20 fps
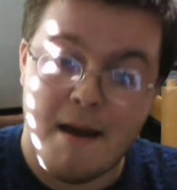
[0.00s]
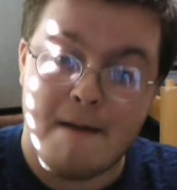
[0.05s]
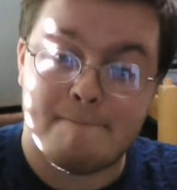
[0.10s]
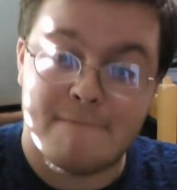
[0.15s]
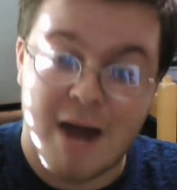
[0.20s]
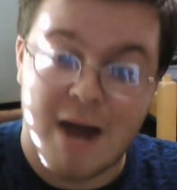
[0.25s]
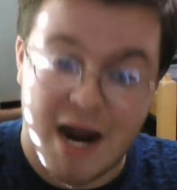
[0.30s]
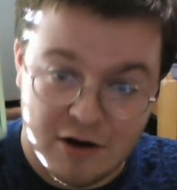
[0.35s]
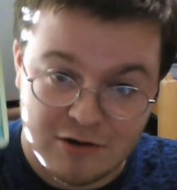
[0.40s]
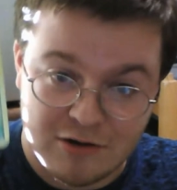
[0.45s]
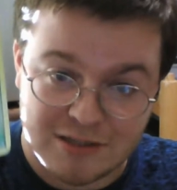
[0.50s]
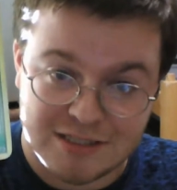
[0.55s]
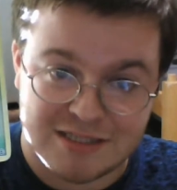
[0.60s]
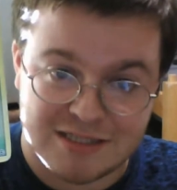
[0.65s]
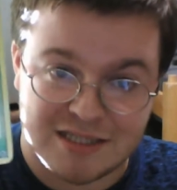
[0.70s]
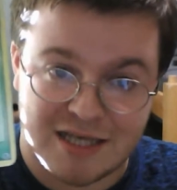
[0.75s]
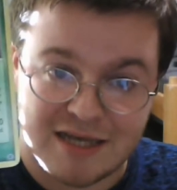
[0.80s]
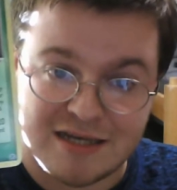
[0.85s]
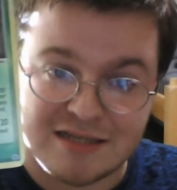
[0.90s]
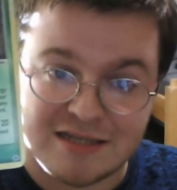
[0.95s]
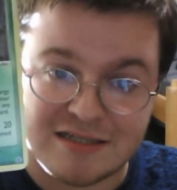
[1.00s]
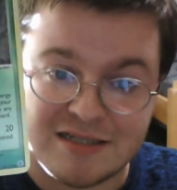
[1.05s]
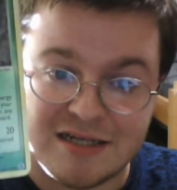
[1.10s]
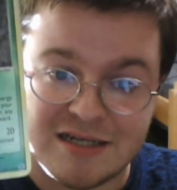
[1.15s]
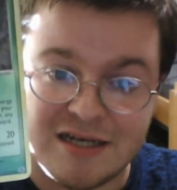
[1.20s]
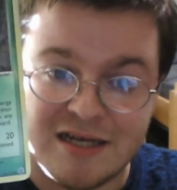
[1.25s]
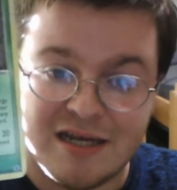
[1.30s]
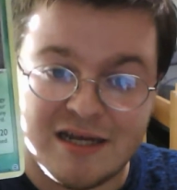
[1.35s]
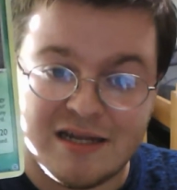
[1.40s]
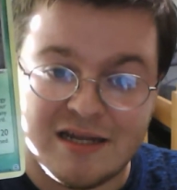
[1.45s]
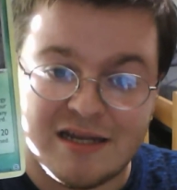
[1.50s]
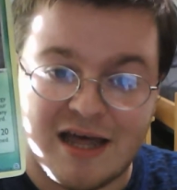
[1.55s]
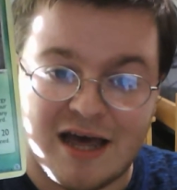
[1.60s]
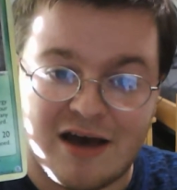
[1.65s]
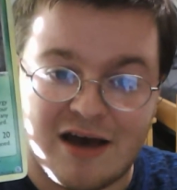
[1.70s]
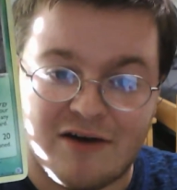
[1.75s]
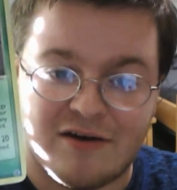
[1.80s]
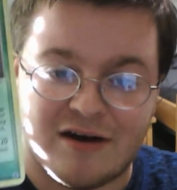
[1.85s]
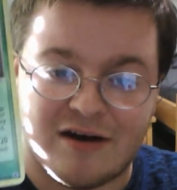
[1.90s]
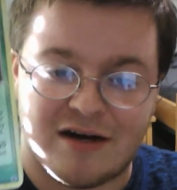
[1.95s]
Parasect.
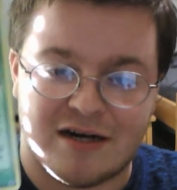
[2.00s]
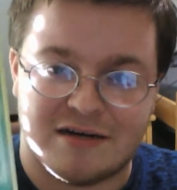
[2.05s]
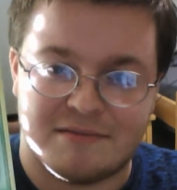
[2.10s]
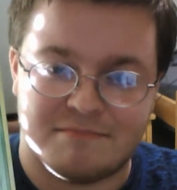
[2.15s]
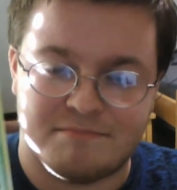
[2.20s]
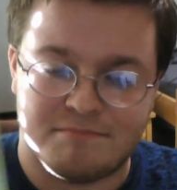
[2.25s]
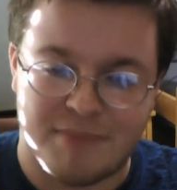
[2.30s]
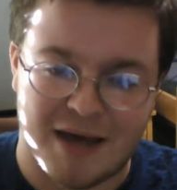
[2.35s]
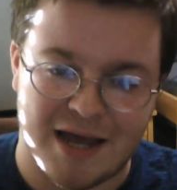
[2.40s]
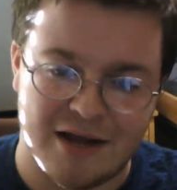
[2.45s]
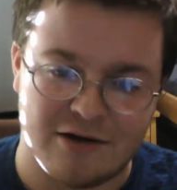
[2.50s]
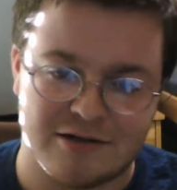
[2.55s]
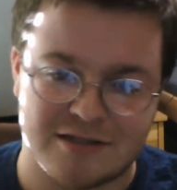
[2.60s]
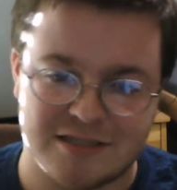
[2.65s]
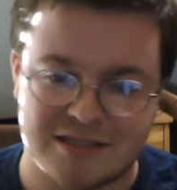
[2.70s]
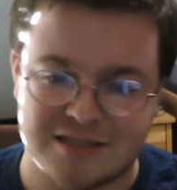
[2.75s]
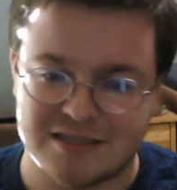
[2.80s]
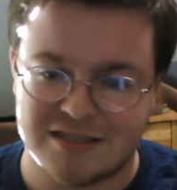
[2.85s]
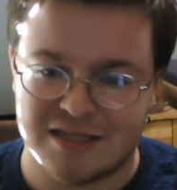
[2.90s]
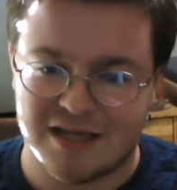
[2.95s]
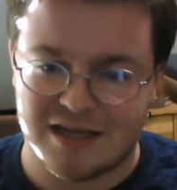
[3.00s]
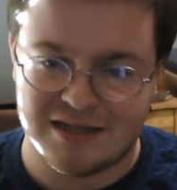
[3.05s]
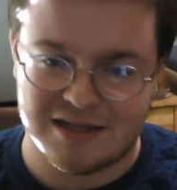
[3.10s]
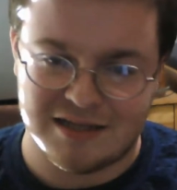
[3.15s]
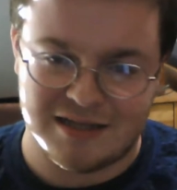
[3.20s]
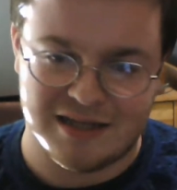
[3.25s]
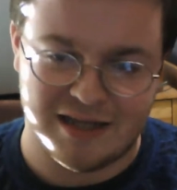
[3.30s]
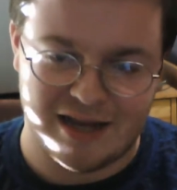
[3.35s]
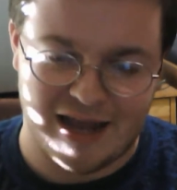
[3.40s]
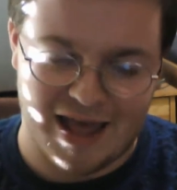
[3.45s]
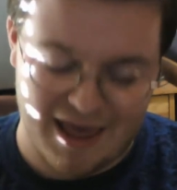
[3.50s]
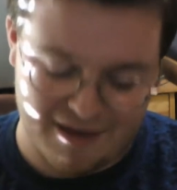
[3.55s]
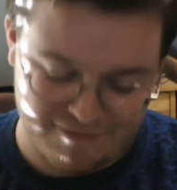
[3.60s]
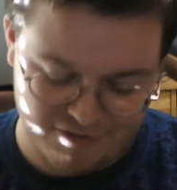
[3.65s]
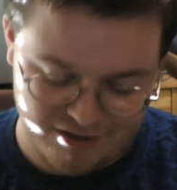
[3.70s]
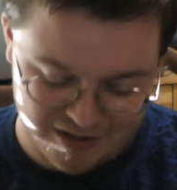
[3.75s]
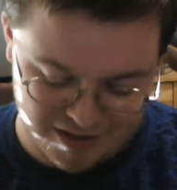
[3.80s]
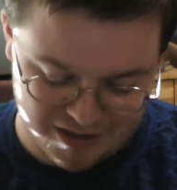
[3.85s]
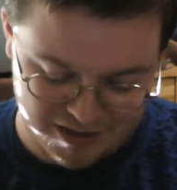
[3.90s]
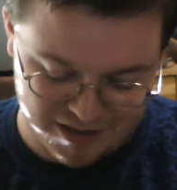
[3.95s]
Now, Paris did have
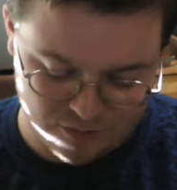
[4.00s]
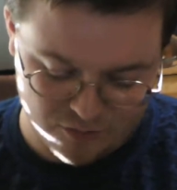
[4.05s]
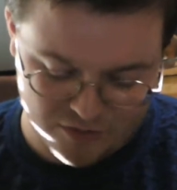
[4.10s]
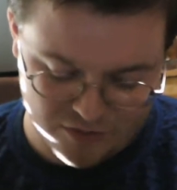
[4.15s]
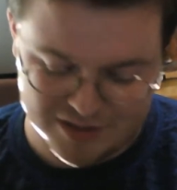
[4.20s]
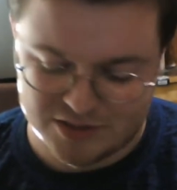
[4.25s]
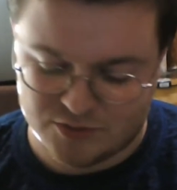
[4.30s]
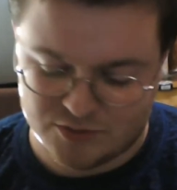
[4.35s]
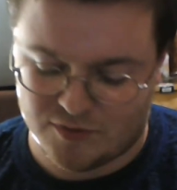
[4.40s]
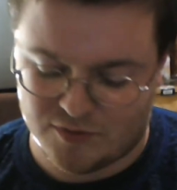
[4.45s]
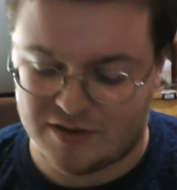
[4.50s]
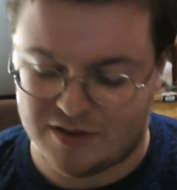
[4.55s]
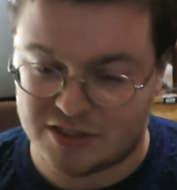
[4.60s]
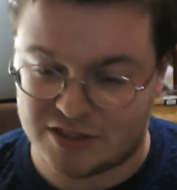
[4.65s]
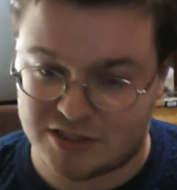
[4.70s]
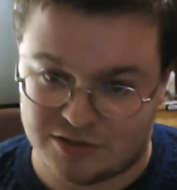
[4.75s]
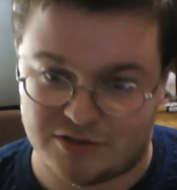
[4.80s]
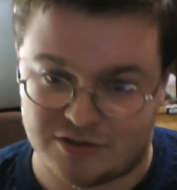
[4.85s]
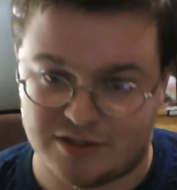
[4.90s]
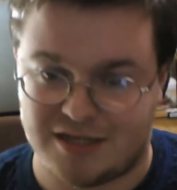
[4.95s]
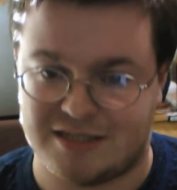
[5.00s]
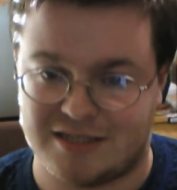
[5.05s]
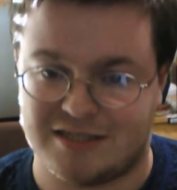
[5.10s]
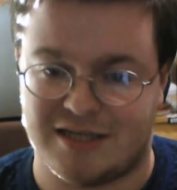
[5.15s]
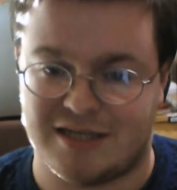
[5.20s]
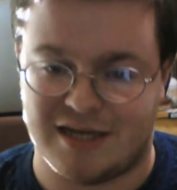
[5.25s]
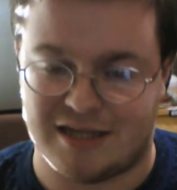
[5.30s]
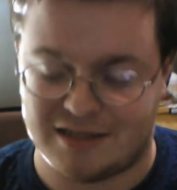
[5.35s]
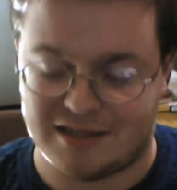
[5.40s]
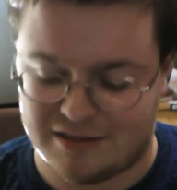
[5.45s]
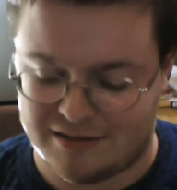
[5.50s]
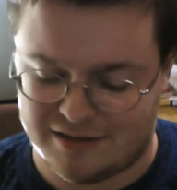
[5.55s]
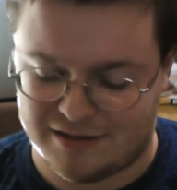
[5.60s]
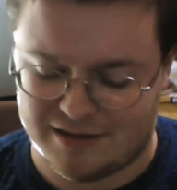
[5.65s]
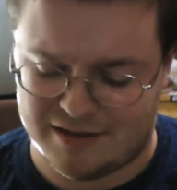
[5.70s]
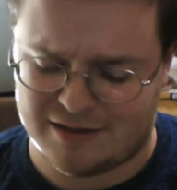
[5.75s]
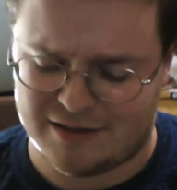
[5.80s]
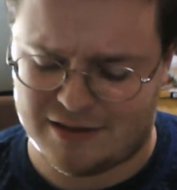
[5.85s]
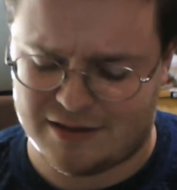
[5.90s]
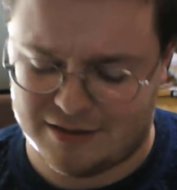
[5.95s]
a clay one as well. I showed you guys that, I
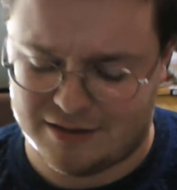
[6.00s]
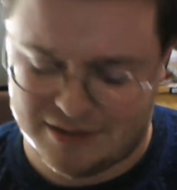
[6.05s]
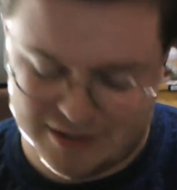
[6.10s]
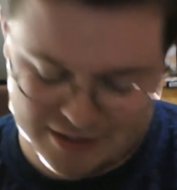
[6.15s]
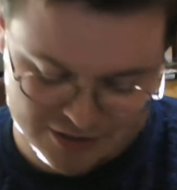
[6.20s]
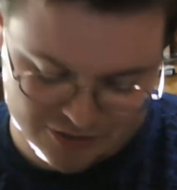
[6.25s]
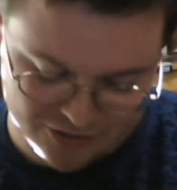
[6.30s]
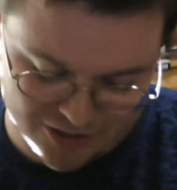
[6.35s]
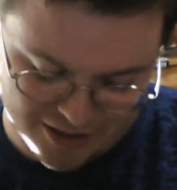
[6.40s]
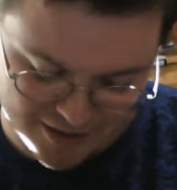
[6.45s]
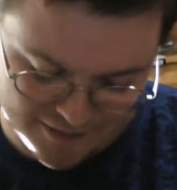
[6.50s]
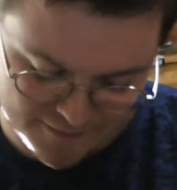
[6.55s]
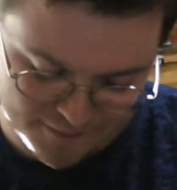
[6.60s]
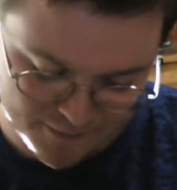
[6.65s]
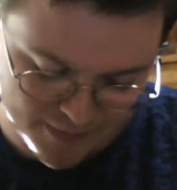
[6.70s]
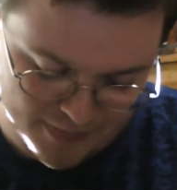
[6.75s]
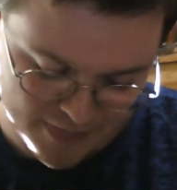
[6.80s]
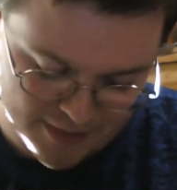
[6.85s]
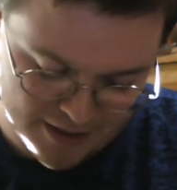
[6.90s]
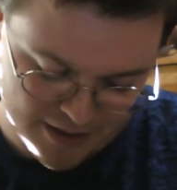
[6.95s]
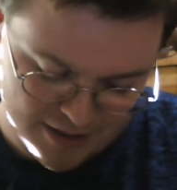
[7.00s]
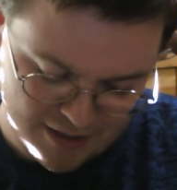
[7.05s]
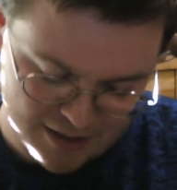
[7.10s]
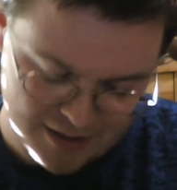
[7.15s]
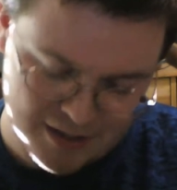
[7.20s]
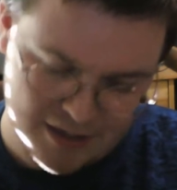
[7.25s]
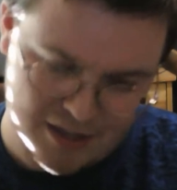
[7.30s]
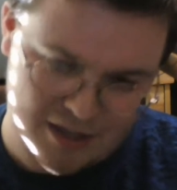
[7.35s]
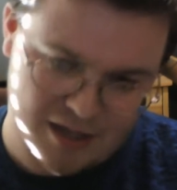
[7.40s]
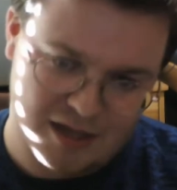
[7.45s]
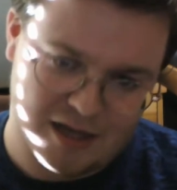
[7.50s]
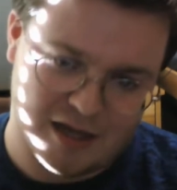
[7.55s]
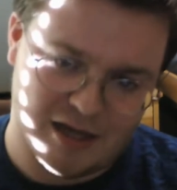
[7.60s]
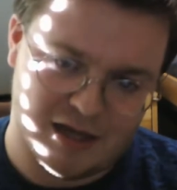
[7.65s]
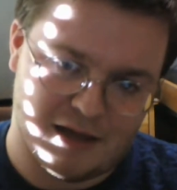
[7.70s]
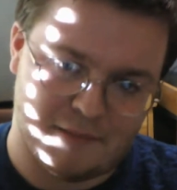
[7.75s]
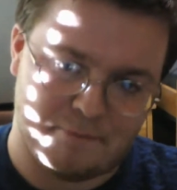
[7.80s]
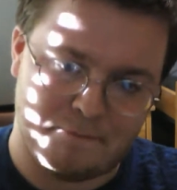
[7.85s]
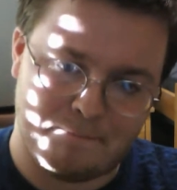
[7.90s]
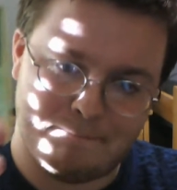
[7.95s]
think, yesterday.
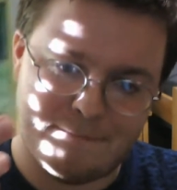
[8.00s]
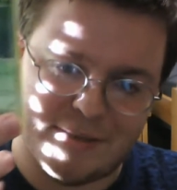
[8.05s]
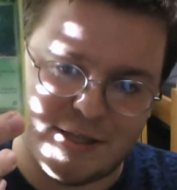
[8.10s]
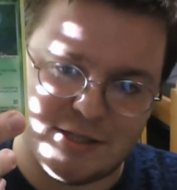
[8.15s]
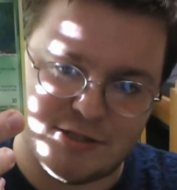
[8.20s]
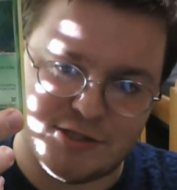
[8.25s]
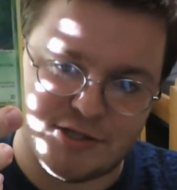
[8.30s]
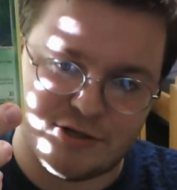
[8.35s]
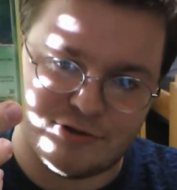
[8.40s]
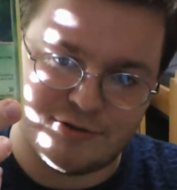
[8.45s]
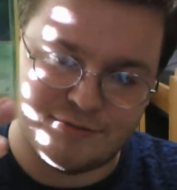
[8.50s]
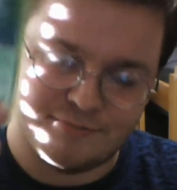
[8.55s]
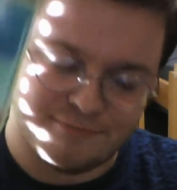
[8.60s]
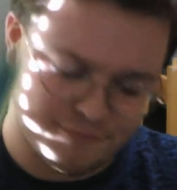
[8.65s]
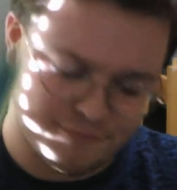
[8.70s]
Pinsir.